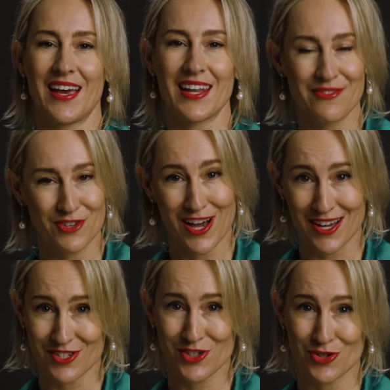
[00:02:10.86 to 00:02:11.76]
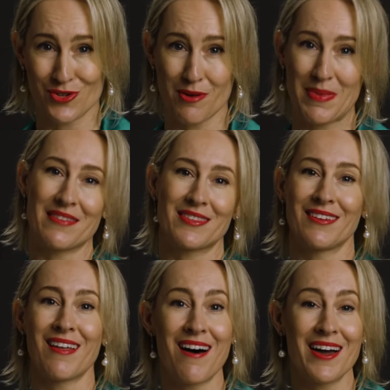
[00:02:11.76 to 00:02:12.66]
And if you're unsure about the
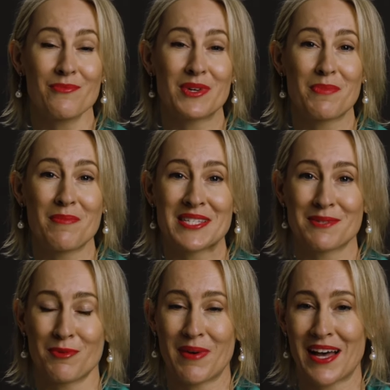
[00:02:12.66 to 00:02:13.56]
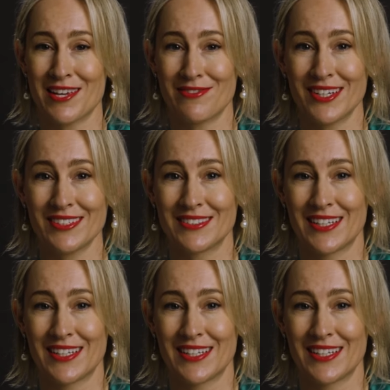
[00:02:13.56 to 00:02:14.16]
line with permissible behaviour,